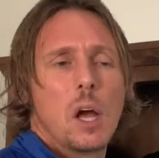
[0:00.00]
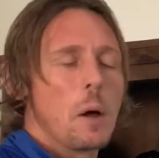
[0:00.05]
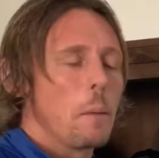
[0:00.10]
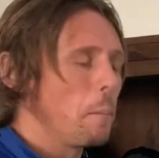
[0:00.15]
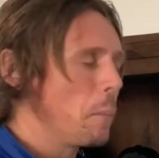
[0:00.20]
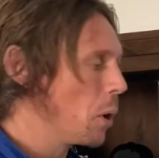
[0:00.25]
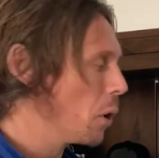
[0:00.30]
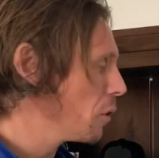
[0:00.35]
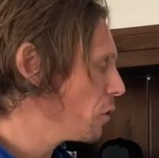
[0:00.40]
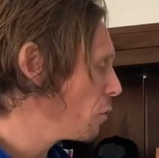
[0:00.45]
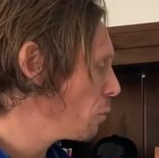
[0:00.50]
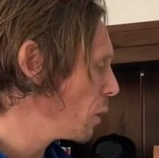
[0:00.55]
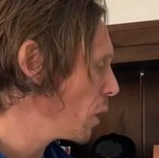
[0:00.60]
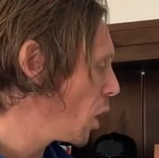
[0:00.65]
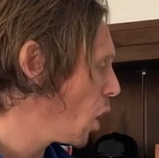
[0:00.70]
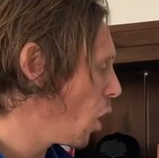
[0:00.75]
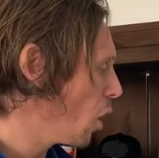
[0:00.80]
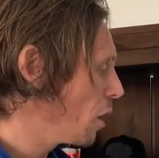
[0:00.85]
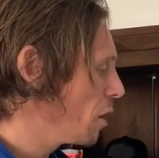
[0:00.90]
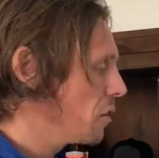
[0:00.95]
But
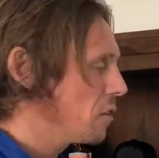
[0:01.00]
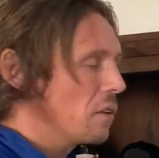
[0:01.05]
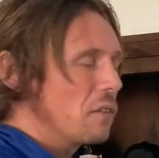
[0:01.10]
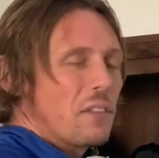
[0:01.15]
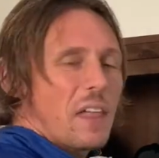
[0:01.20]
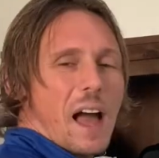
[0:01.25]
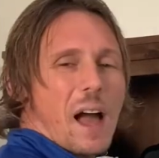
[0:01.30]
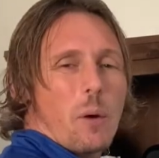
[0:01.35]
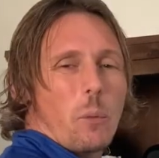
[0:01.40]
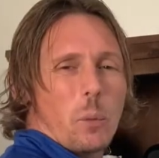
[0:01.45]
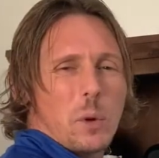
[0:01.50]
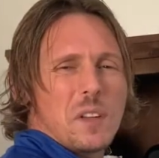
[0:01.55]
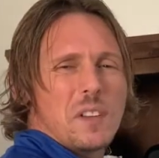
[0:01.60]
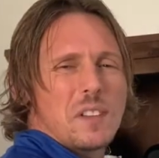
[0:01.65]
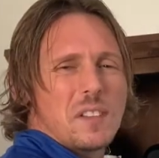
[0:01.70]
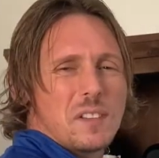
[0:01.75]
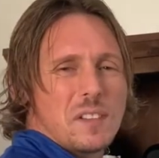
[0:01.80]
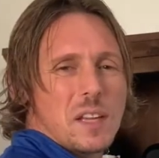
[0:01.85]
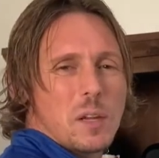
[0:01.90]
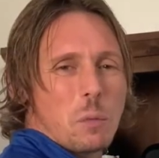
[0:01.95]
regardless of that, we
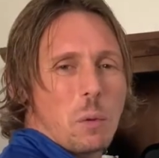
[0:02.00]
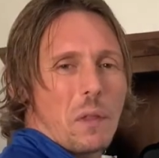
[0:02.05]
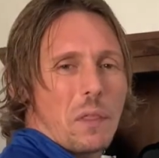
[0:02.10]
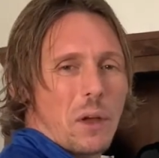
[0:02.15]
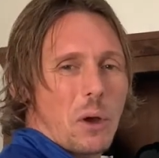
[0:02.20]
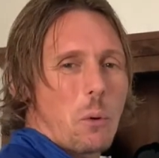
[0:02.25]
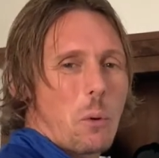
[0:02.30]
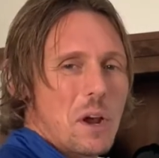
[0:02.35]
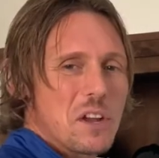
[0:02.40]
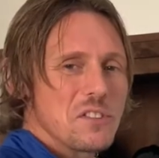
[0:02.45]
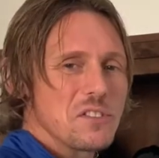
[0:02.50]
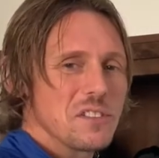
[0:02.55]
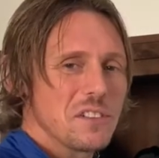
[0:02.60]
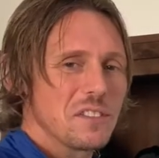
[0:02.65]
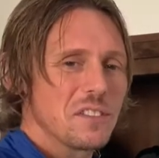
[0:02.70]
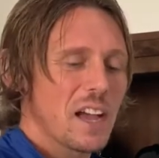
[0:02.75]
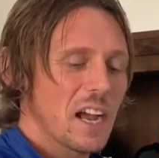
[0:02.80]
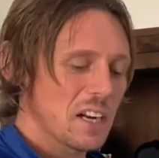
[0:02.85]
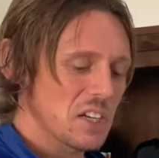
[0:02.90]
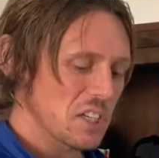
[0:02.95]
see what the
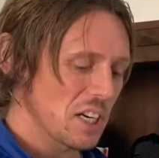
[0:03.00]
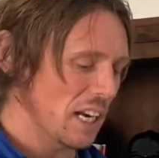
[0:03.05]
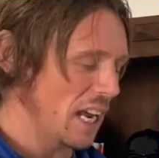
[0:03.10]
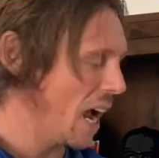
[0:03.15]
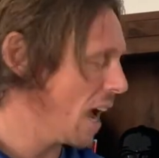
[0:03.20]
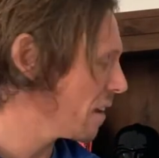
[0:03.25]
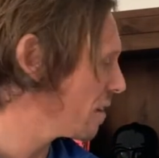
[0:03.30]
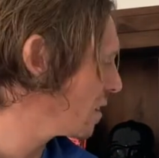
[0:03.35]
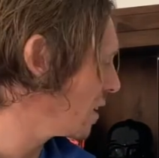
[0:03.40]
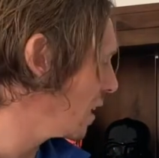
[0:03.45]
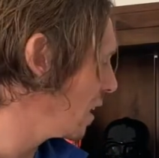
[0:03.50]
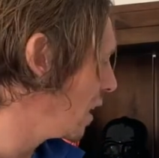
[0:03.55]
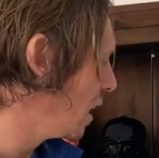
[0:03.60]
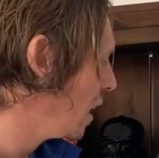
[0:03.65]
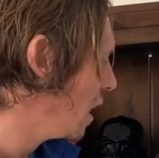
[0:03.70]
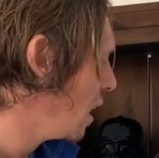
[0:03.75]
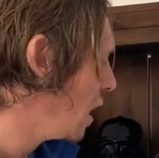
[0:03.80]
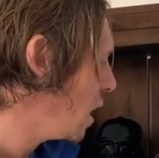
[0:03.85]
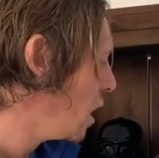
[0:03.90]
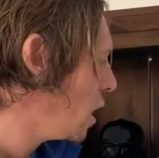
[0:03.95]
question's actually asking.
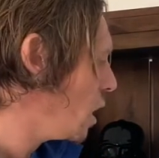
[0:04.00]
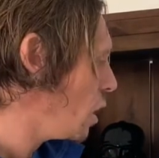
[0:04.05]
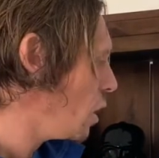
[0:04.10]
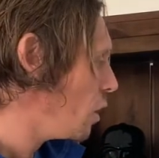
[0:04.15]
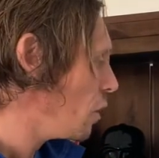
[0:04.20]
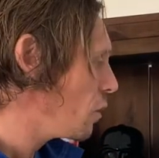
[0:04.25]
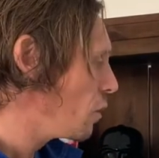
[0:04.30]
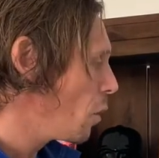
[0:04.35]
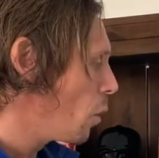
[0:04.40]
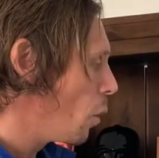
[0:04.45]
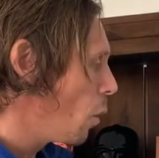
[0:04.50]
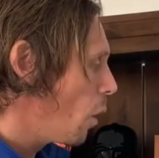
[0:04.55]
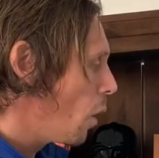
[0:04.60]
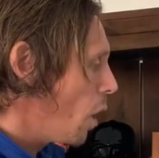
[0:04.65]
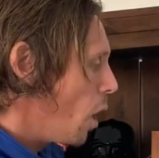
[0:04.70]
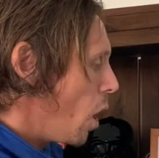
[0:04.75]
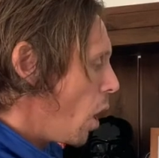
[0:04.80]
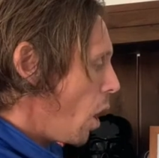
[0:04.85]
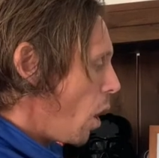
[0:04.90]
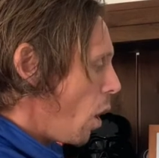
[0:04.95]
So
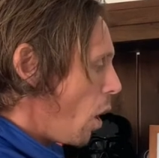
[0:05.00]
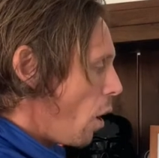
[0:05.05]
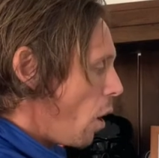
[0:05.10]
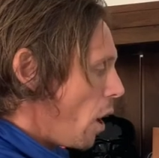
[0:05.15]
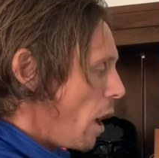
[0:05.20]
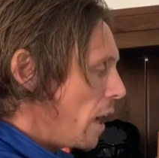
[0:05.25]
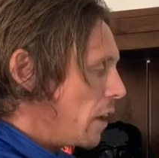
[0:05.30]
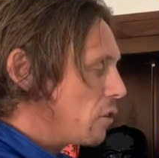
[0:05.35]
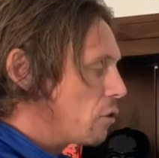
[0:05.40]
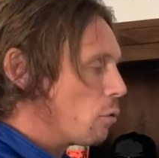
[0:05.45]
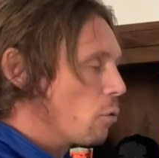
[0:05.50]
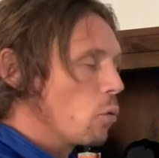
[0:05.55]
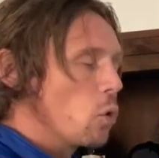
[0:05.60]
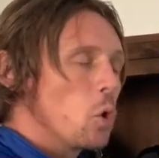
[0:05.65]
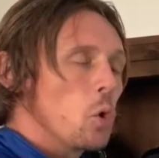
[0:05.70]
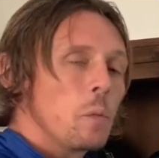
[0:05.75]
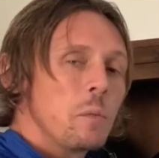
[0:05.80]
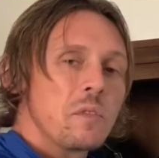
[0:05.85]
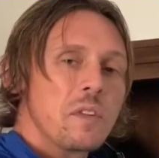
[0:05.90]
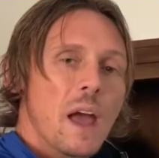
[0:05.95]
it's
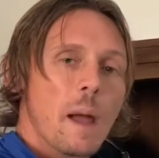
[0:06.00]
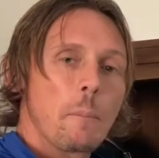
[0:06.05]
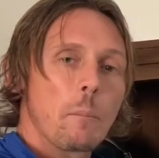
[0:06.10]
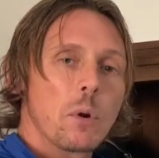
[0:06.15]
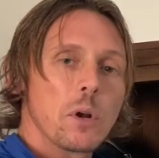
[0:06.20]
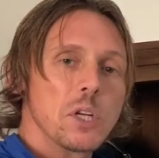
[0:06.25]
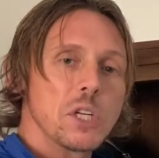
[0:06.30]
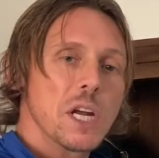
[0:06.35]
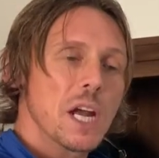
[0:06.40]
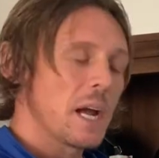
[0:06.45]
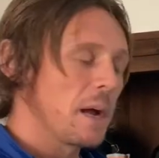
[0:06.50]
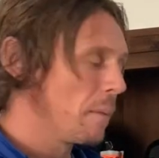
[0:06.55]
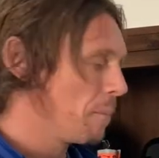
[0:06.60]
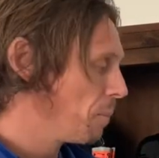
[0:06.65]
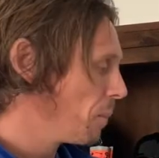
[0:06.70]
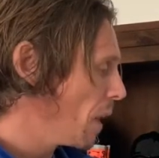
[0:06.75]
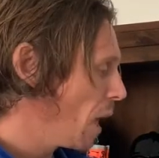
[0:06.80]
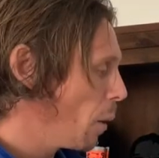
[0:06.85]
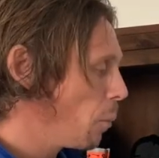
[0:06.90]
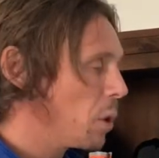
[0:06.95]
room temperature
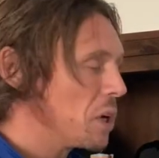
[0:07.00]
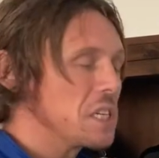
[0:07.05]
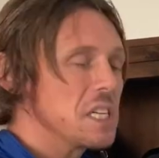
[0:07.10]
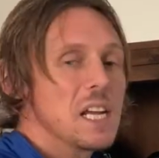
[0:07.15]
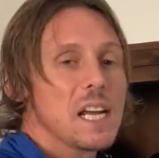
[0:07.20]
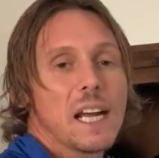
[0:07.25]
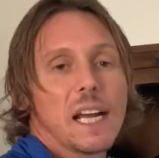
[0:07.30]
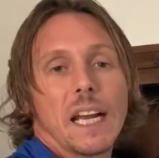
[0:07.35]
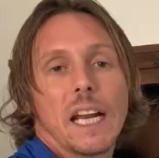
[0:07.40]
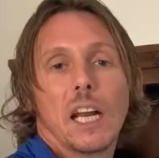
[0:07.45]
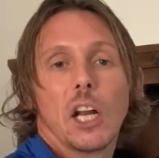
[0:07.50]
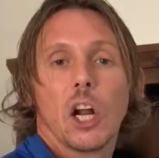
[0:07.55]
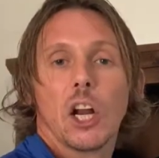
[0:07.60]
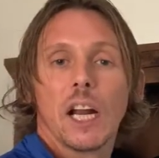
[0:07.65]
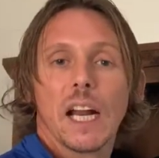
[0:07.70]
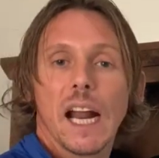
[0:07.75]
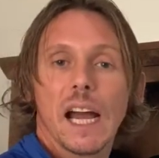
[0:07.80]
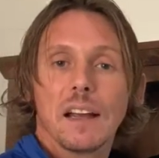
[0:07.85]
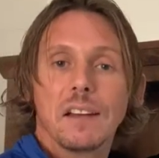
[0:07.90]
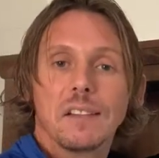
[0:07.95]
and we're taking it on
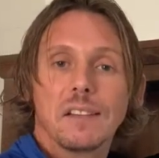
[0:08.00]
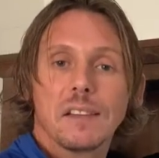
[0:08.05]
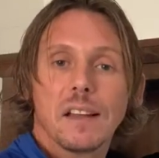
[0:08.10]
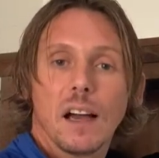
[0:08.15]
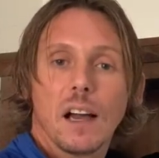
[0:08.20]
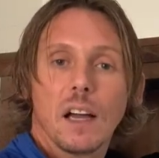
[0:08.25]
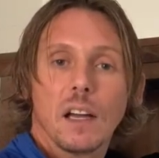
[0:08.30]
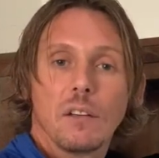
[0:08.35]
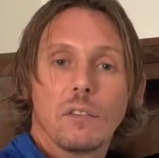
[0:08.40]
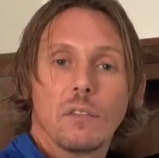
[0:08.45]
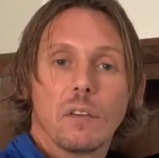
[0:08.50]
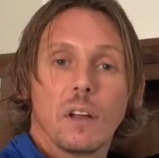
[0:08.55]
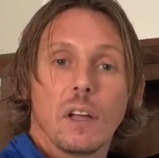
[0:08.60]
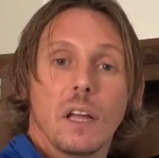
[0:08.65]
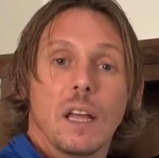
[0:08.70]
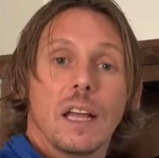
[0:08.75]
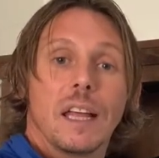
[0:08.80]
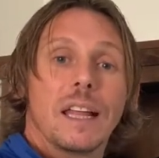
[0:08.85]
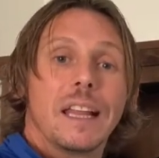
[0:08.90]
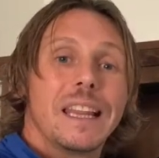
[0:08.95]
an ice dive.
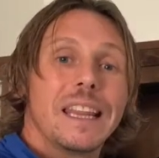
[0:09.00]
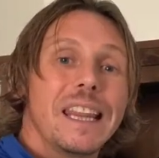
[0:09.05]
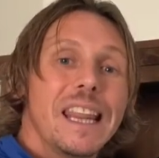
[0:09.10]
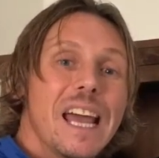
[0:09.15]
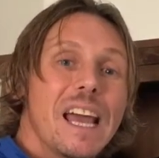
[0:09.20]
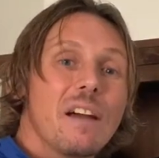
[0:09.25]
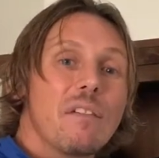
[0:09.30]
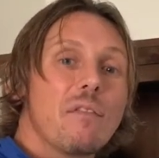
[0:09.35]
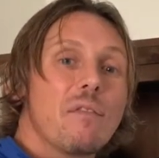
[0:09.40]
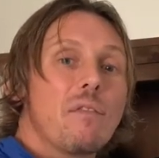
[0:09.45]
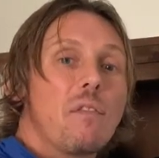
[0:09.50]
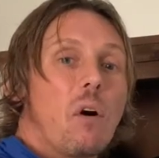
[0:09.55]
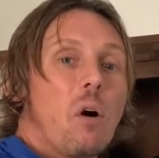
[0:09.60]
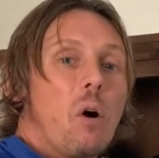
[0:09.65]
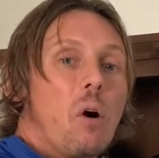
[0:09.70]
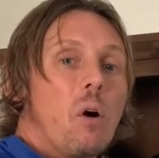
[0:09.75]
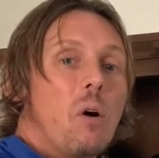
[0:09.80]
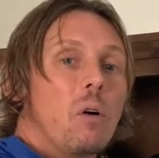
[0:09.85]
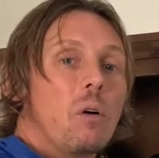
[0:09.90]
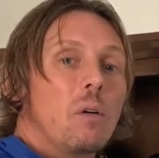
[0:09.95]

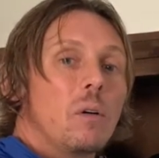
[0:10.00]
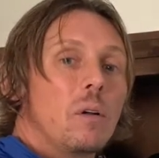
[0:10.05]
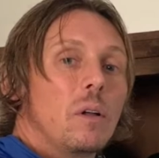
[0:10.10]
Therefore,